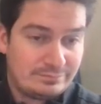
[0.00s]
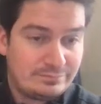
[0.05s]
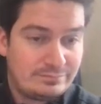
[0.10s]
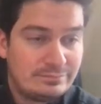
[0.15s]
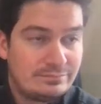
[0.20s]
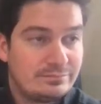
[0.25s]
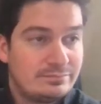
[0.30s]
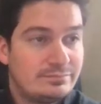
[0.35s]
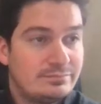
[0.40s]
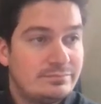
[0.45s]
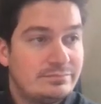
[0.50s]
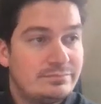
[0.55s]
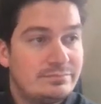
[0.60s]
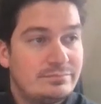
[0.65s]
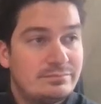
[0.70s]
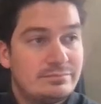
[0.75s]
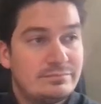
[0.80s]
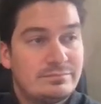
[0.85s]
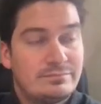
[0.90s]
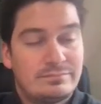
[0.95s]

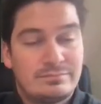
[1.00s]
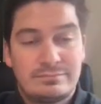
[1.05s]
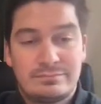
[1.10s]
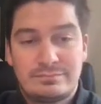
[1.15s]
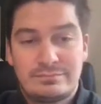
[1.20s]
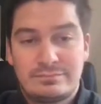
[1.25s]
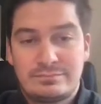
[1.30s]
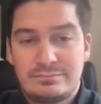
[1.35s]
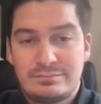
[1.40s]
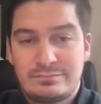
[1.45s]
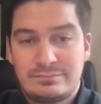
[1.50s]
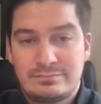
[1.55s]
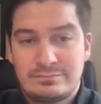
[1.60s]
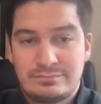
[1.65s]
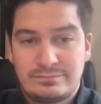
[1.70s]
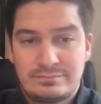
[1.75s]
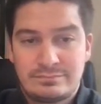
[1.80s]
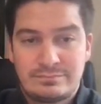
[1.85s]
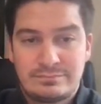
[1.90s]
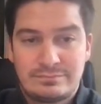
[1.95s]

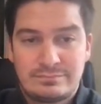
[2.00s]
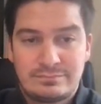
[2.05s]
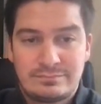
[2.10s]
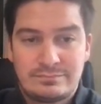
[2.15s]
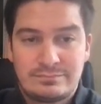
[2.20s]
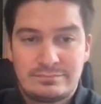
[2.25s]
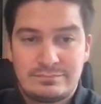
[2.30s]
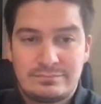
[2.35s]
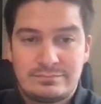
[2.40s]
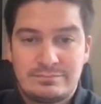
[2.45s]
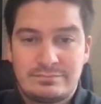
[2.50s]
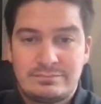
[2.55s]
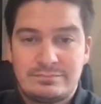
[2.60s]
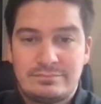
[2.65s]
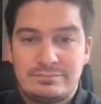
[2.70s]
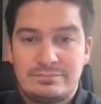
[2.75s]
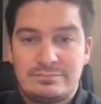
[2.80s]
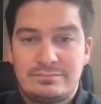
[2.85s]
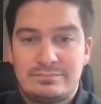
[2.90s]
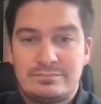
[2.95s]

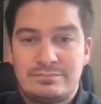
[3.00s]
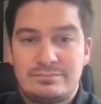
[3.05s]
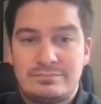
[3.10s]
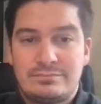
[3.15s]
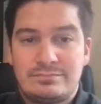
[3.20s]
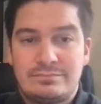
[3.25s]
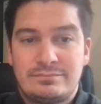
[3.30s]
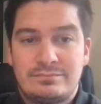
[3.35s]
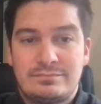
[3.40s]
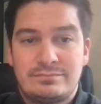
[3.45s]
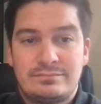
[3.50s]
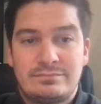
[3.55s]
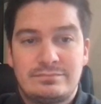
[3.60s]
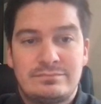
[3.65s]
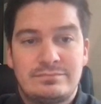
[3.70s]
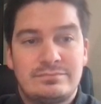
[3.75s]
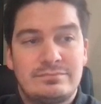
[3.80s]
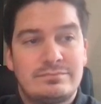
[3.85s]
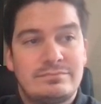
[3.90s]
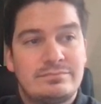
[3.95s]

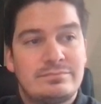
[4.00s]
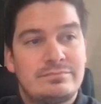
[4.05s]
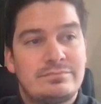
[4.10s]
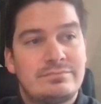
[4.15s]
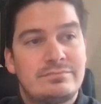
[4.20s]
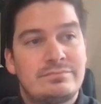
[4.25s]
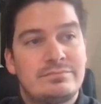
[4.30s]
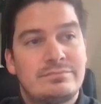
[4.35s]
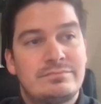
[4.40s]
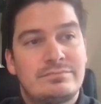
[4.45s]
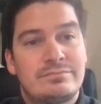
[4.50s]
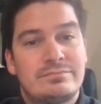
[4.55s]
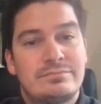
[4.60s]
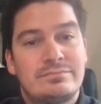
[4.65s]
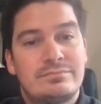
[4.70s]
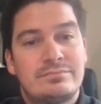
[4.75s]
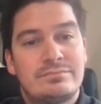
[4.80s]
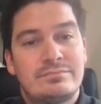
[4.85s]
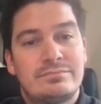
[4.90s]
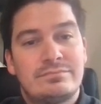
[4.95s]

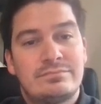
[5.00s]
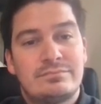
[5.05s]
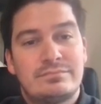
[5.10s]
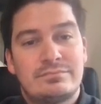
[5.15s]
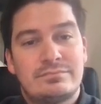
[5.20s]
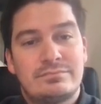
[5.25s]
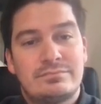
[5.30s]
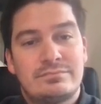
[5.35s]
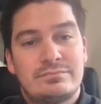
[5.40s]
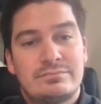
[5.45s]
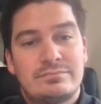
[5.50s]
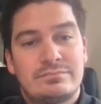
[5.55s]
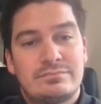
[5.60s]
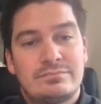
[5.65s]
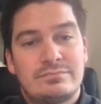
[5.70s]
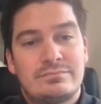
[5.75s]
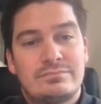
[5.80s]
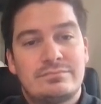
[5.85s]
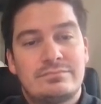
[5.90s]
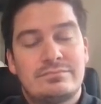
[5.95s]

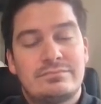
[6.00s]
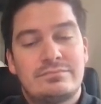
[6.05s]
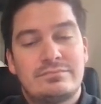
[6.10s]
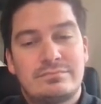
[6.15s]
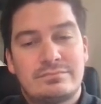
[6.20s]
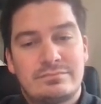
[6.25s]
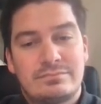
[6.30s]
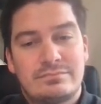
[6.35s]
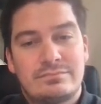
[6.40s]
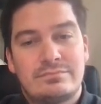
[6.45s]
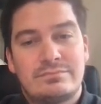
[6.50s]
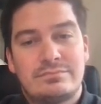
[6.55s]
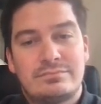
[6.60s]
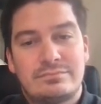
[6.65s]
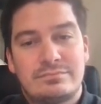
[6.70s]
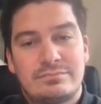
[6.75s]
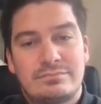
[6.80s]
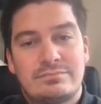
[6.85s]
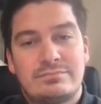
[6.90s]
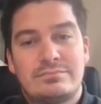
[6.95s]

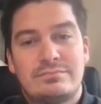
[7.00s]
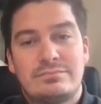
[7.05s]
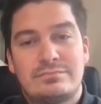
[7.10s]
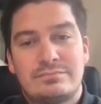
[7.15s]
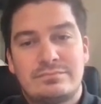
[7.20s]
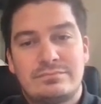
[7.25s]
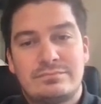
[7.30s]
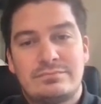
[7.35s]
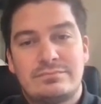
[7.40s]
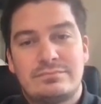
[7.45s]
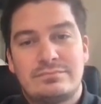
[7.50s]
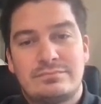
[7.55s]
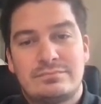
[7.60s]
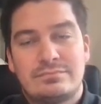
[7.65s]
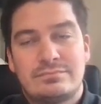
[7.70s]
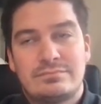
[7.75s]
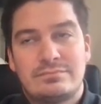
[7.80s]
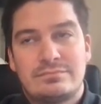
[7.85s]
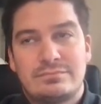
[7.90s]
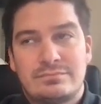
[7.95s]
The person shown says nothing.